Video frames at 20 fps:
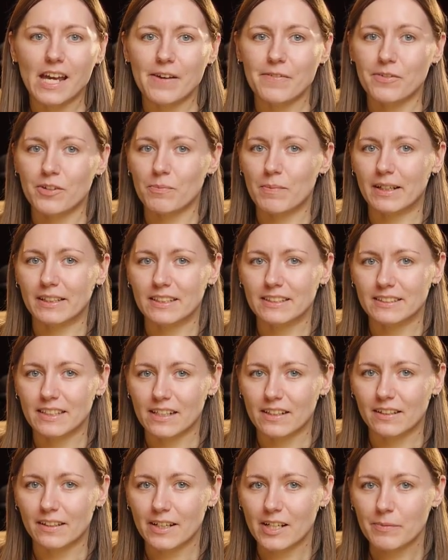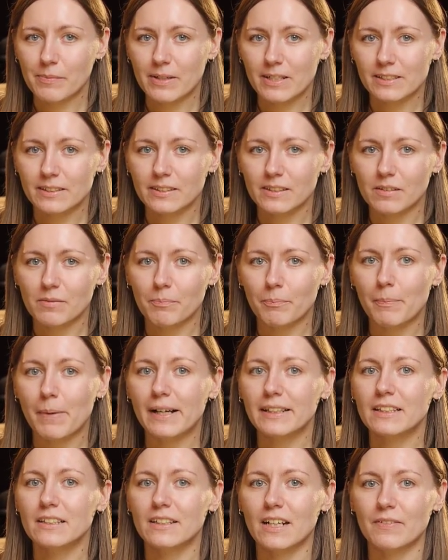If your buttons are unlabeled,
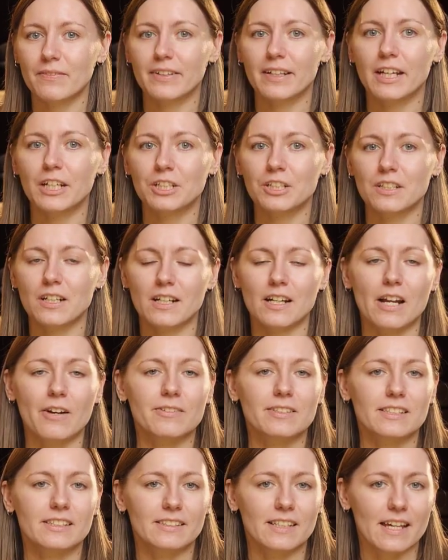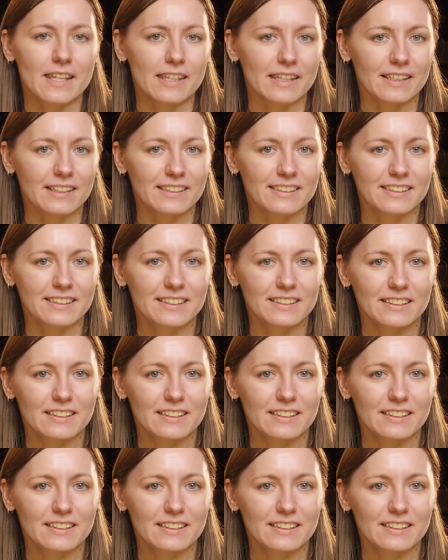button navigation announces nothing.